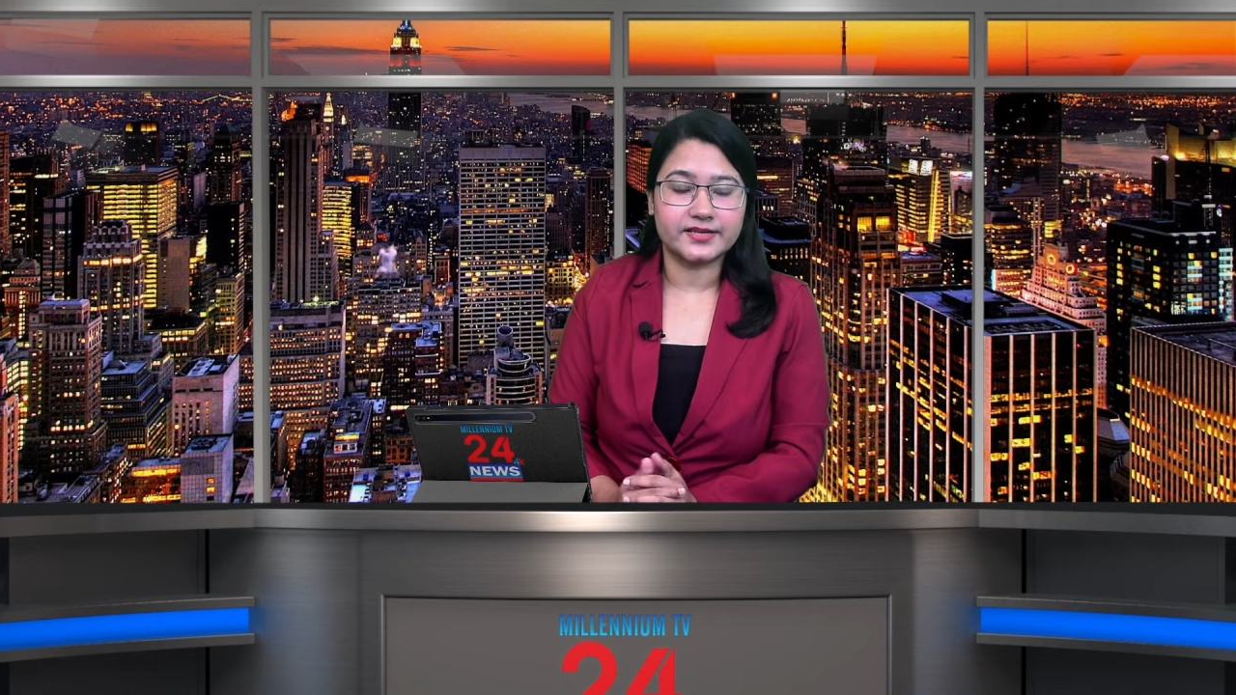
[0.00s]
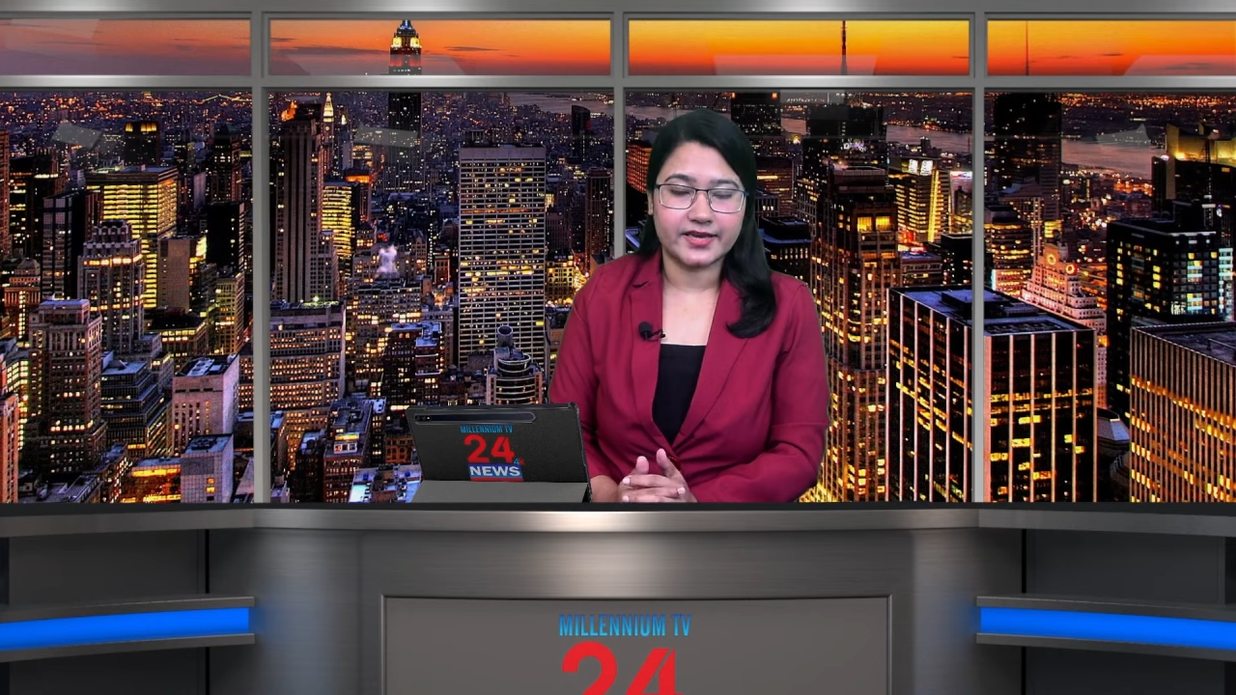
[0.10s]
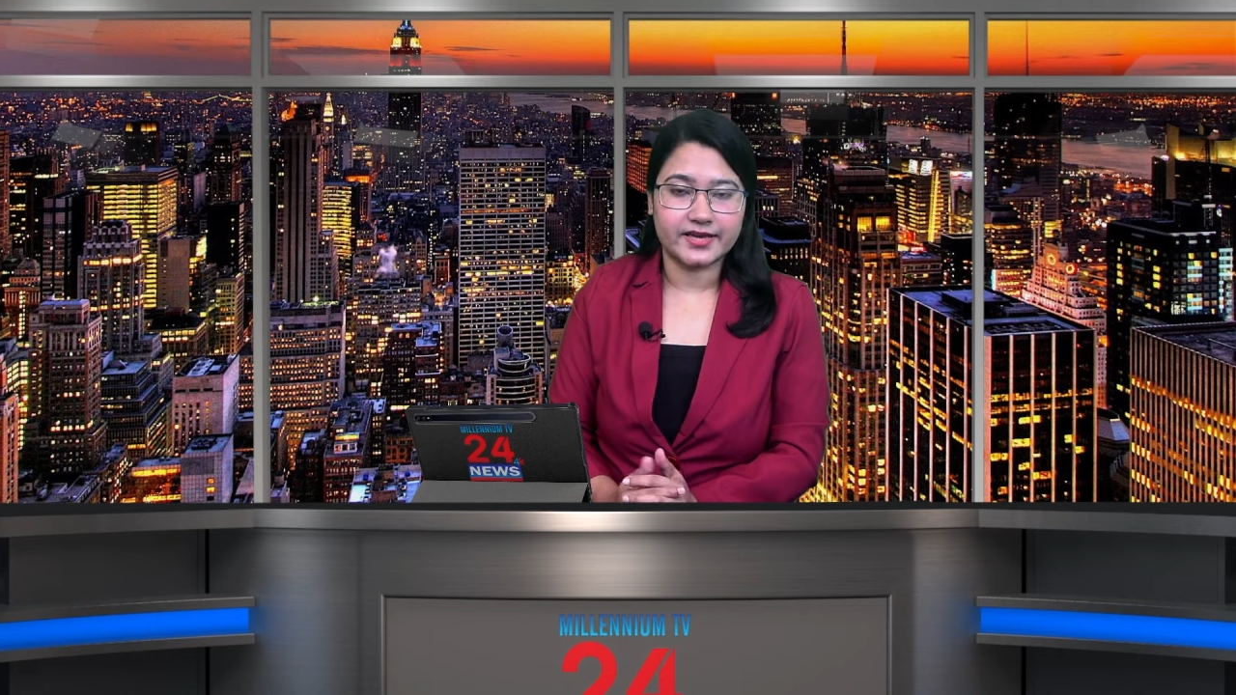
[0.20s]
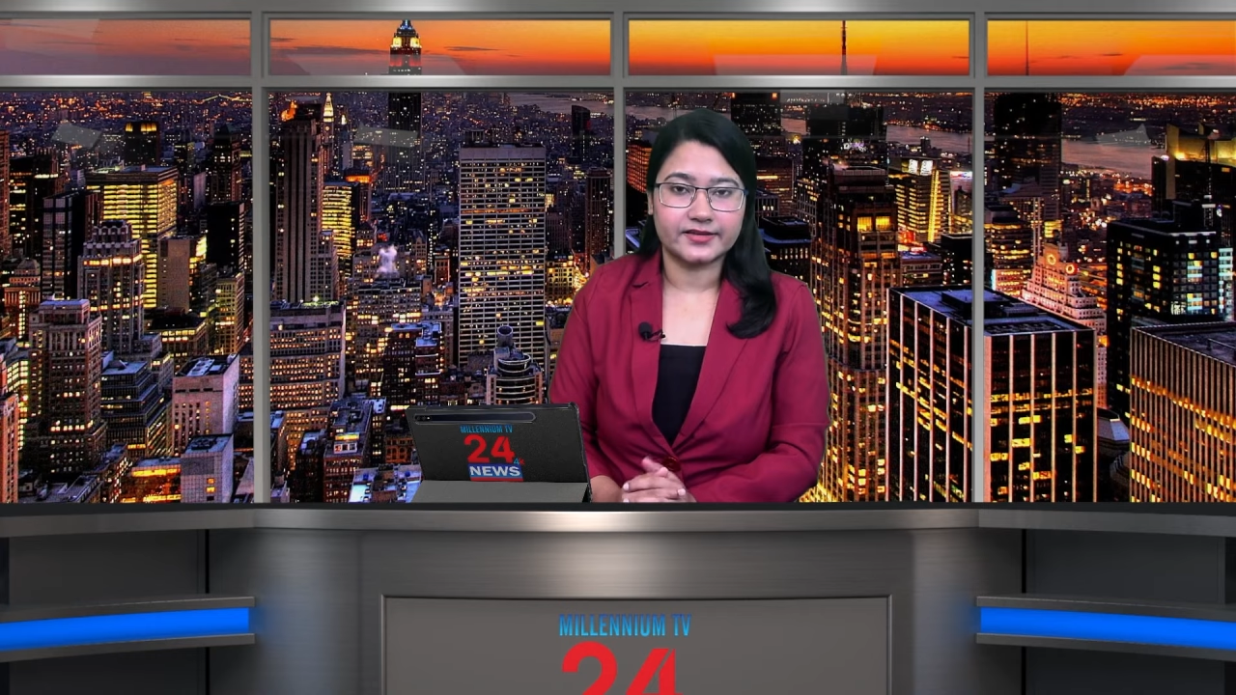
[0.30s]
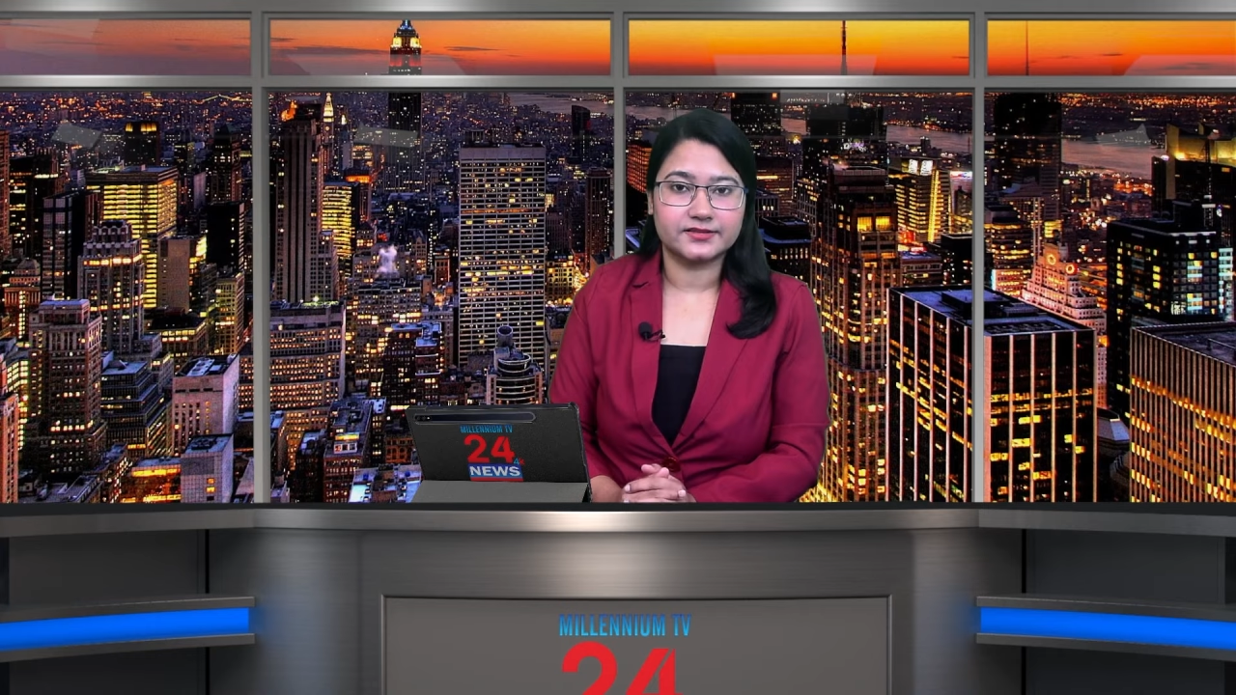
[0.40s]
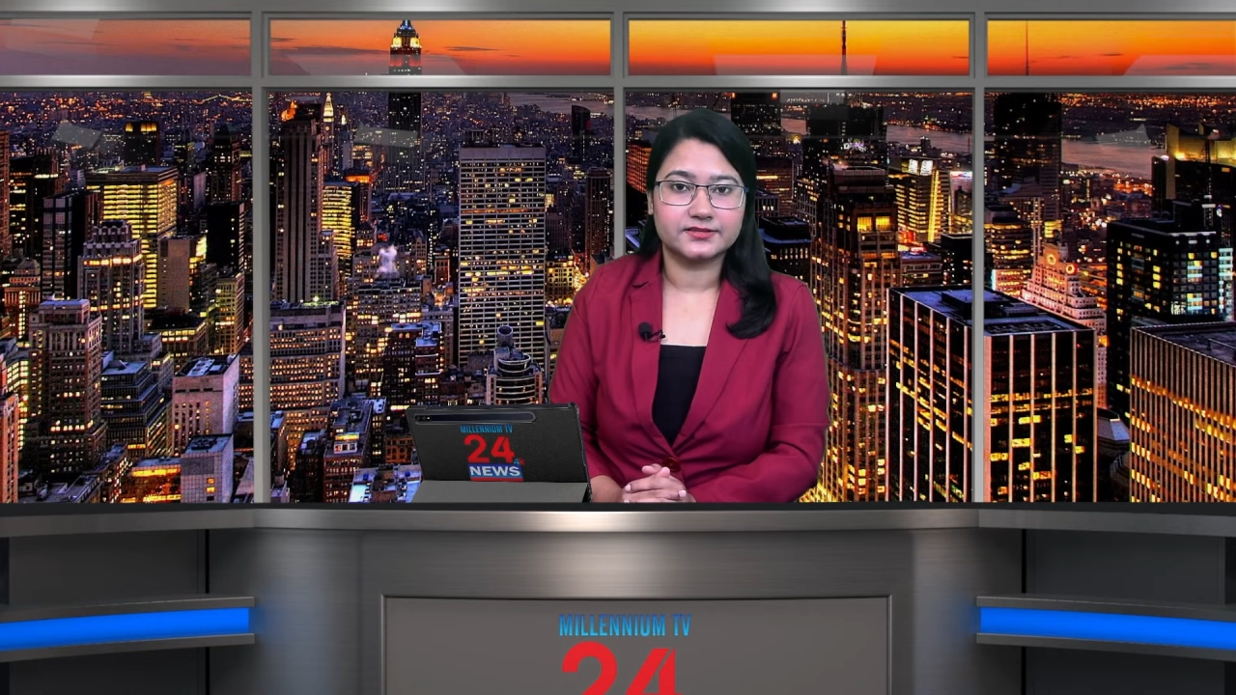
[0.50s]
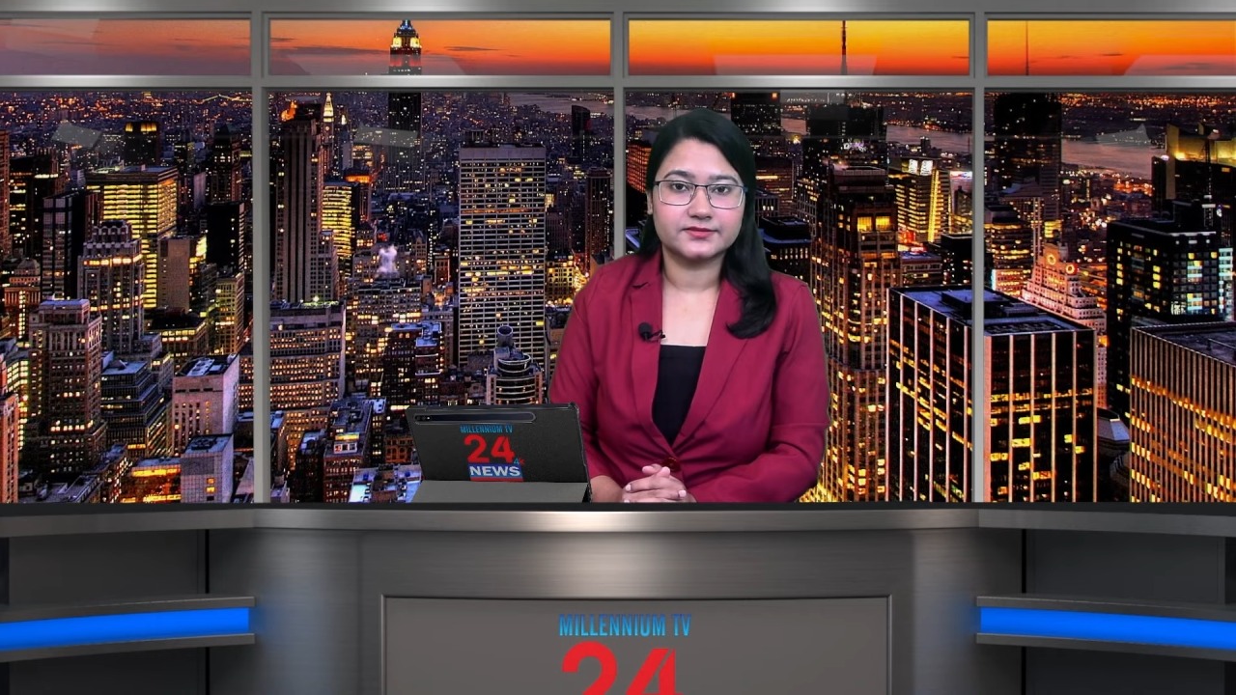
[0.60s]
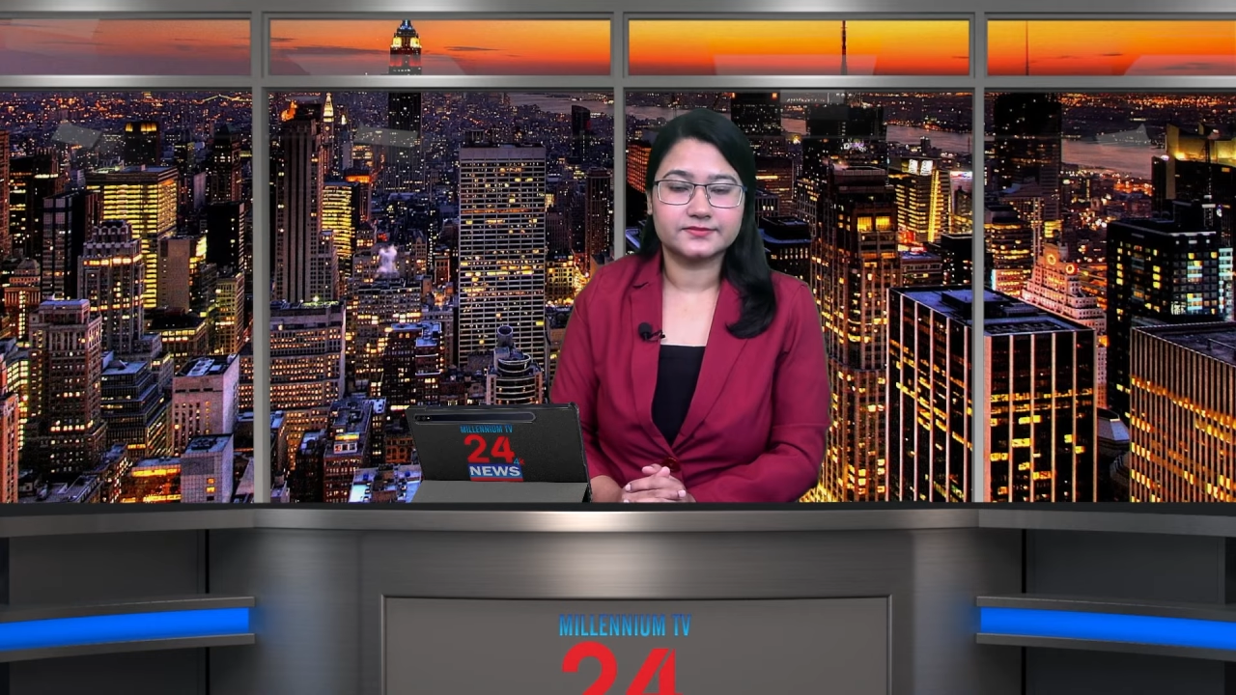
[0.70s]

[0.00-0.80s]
again.